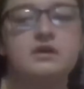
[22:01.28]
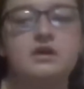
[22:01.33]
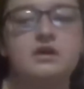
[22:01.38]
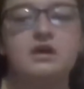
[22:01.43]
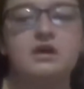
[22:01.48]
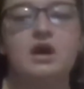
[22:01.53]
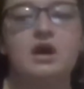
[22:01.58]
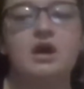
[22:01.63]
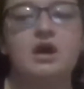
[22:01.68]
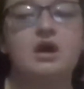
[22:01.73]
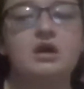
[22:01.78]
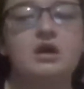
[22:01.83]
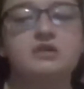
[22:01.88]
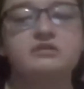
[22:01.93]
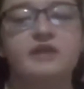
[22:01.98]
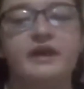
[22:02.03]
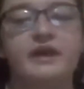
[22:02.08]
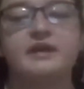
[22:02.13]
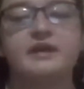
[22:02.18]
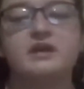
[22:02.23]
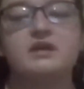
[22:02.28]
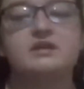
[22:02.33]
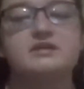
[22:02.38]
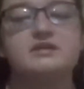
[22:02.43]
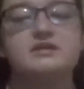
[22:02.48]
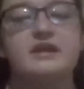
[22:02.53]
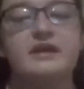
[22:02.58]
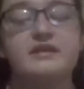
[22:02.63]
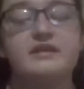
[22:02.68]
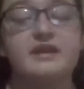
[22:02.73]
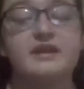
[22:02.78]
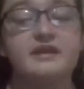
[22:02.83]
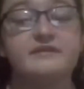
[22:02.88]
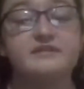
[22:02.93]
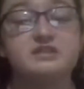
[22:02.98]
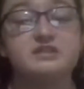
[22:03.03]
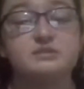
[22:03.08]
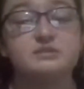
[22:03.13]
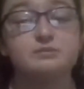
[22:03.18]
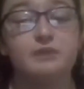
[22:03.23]
Alright, now that I've
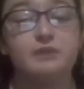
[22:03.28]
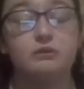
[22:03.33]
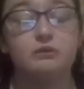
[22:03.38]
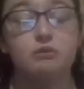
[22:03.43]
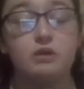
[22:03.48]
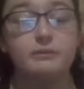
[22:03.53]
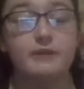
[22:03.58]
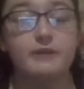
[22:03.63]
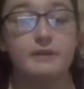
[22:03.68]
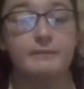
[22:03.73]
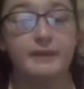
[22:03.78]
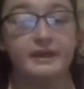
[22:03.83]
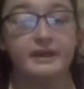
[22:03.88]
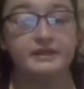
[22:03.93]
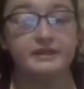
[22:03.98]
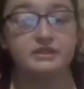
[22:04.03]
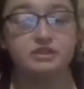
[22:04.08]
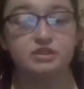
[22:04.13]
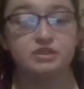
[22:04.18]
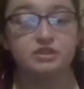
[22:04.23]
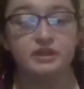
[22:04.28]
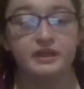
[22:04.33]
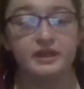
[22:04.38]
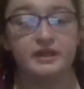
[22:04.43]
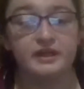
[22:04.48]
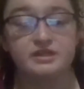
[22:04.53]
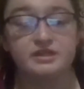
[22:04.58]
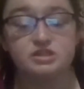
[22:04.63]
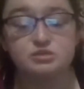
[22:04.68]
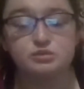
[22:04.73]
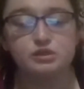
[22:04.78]
explained what my binder is,